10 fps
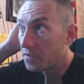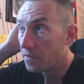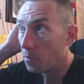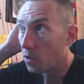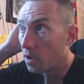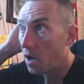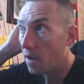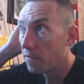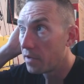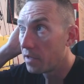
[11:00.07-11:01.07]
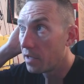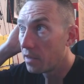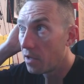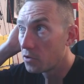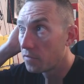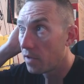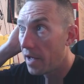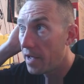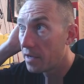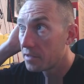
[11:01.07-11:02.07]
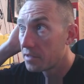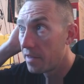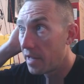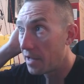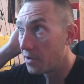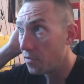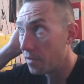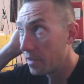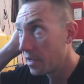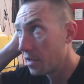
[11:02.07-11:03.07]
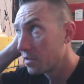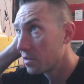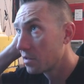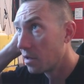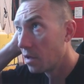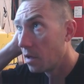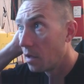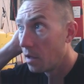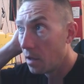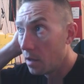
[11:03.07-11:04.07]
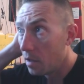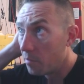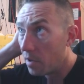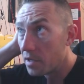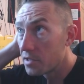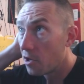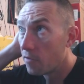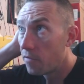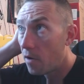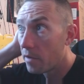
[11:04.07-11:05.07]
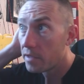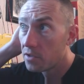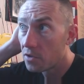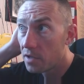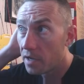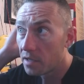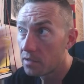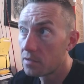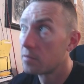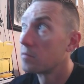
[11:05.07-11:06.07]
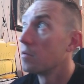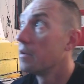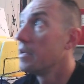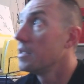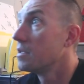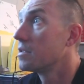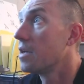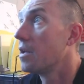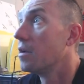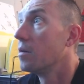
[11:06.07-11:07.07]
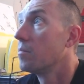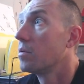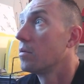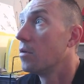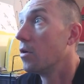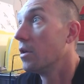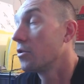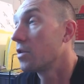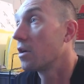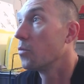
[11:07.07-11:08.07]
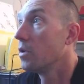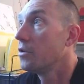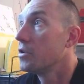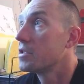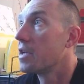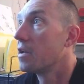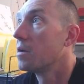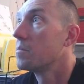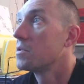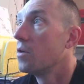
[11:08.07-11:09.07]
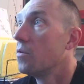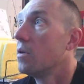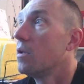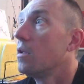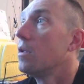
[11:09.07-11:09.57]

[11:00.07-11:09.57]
just feel more confident in those flags than I do this. But so far, this looks like it's a decent setup, or it looks like a really good setup. So